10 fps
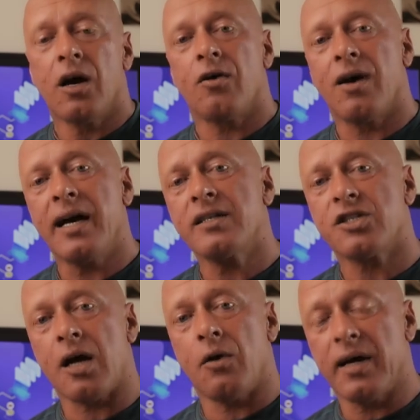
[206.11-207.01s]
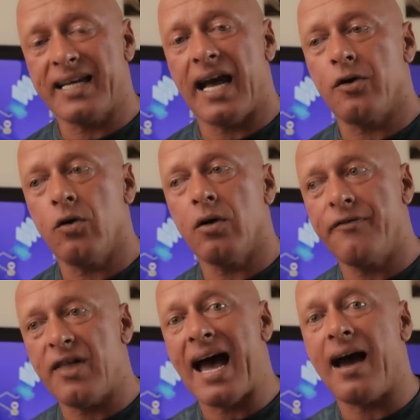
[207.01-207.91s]
All right, so again, all
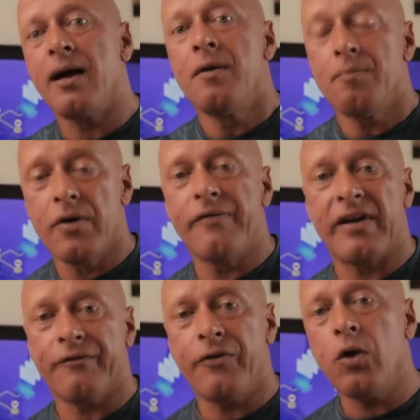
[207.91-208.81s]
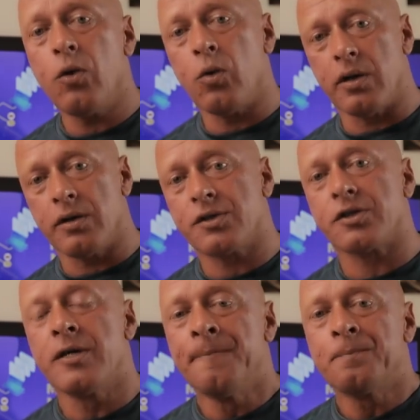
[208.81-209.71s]
of that moving
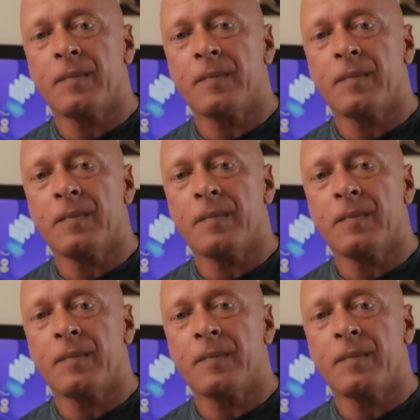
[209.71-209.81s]
forwards